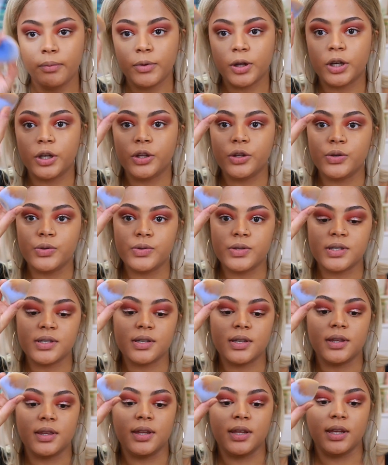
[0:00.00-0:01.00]
I'm gonna
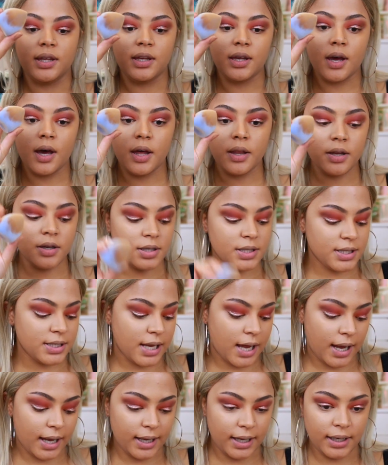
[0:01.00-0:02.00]
use the other
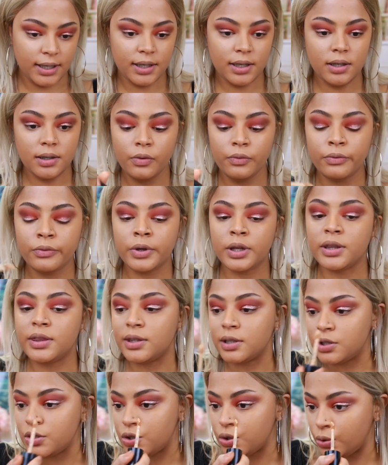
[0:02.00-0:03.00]
side
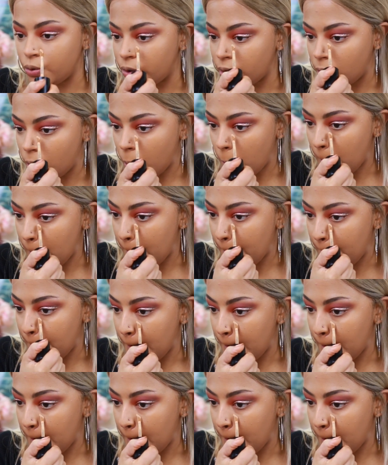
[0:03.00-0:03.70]
with the Juno,